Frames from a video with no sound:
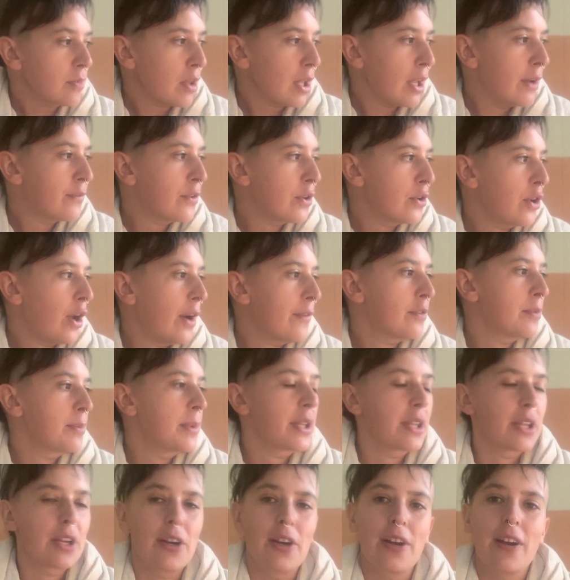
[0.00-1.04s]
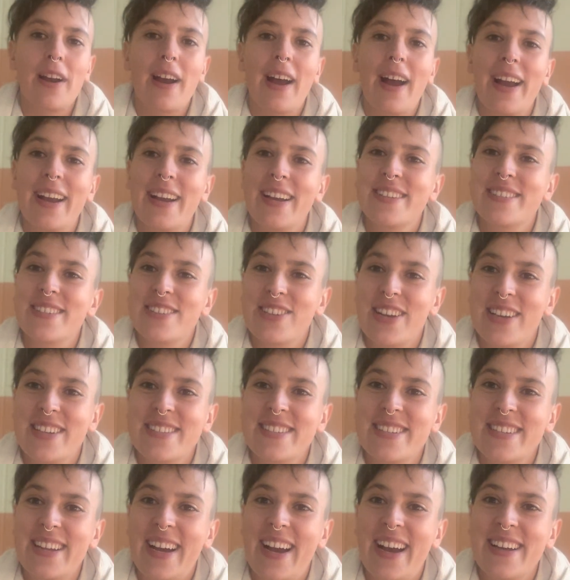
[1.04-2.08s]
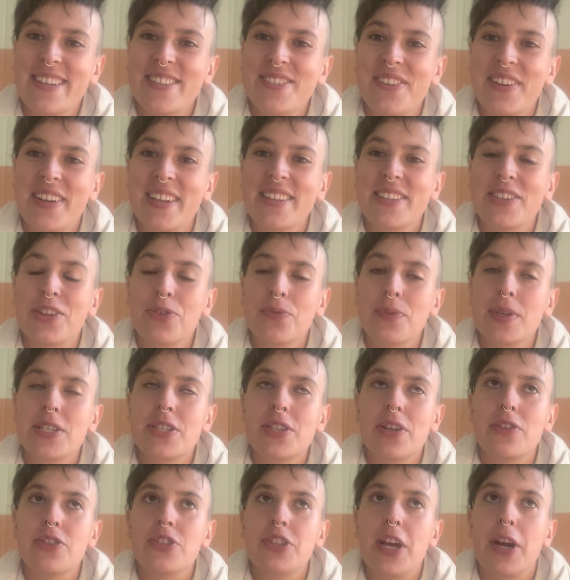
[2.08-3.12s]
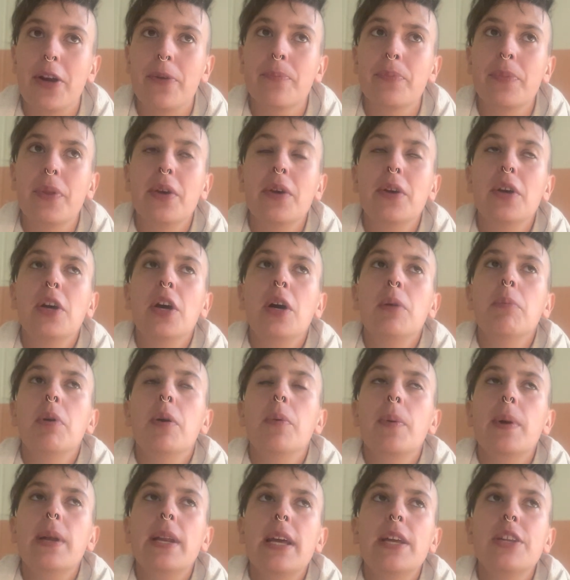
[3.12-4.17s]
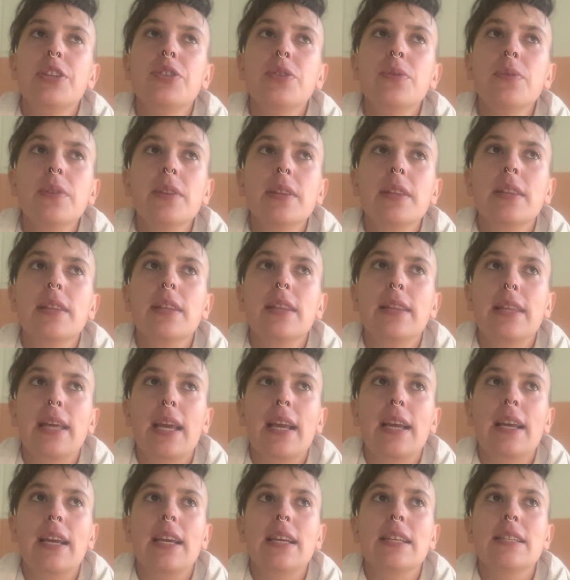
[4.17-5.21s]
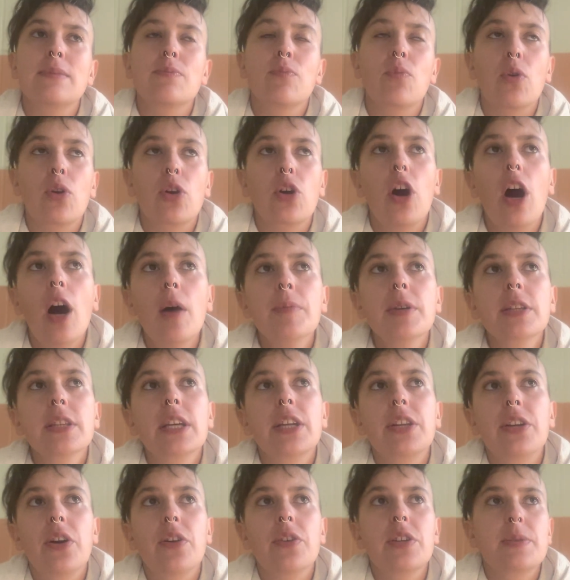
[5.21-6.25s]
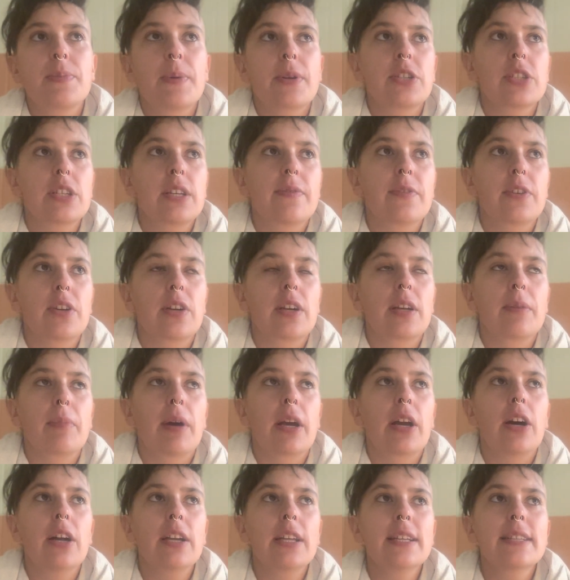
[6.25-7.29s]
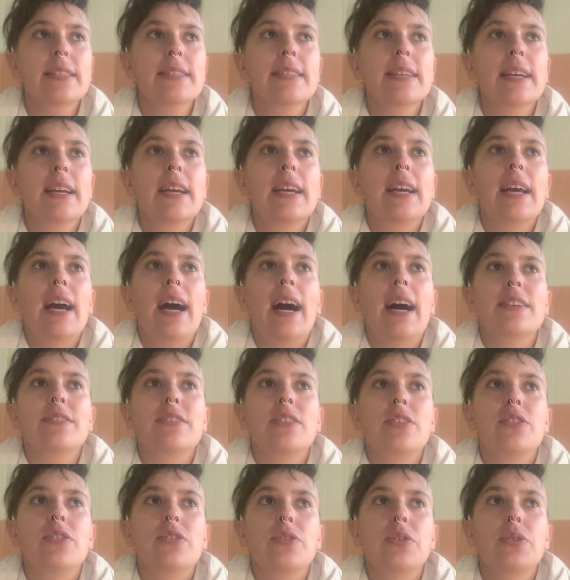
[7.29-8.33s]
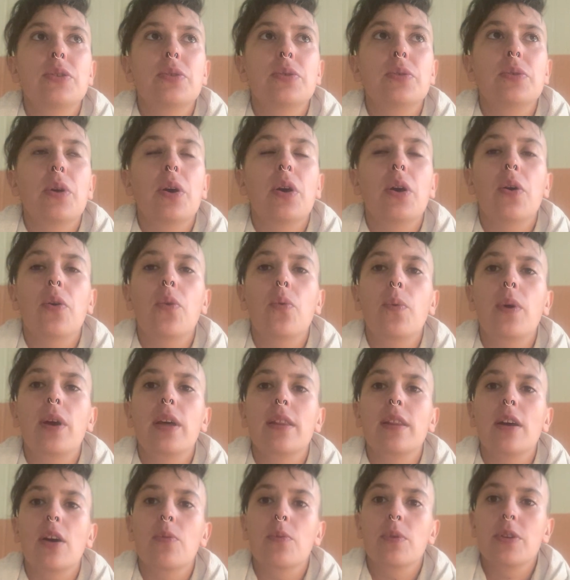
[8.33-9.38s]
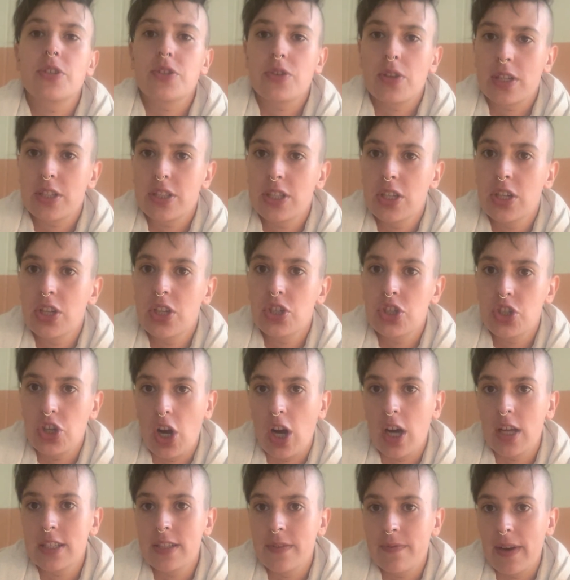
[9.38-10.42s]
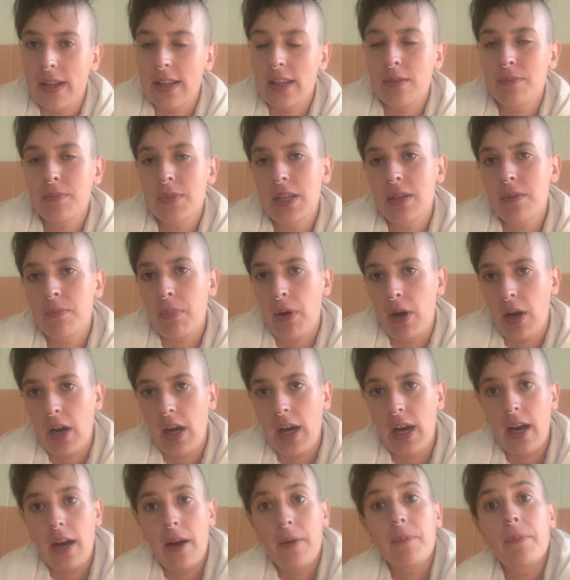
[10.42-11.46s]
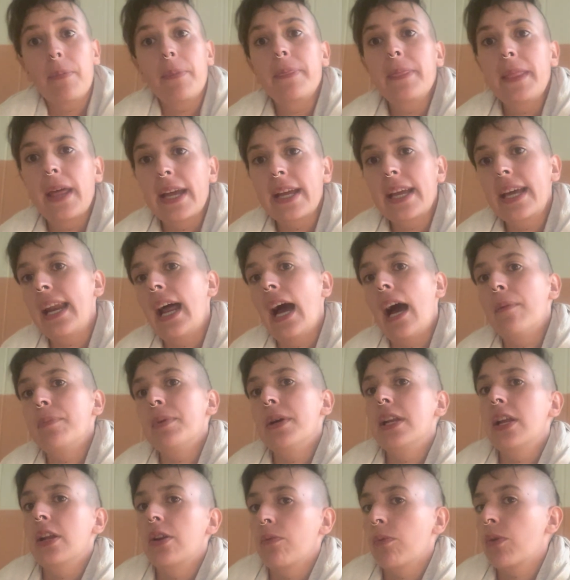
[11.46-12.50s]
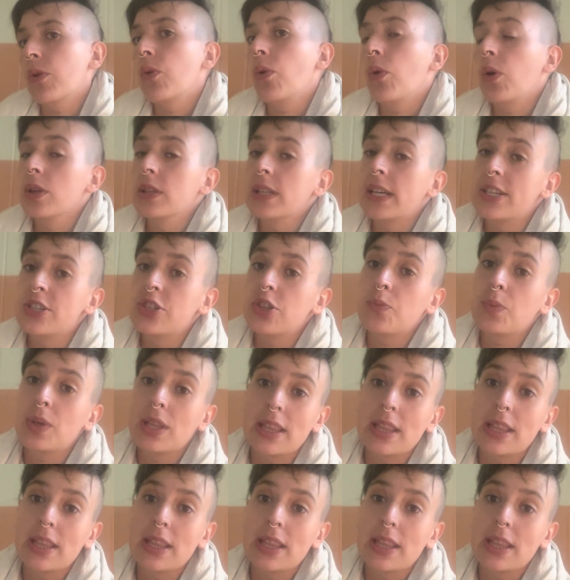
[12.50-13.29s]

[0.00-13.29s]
If you're not familiar, I suggest doing a little research there. But what I do think is more commonly known, especially if you're in my audience, has to do with a restricted jaw development that can happen in correlation with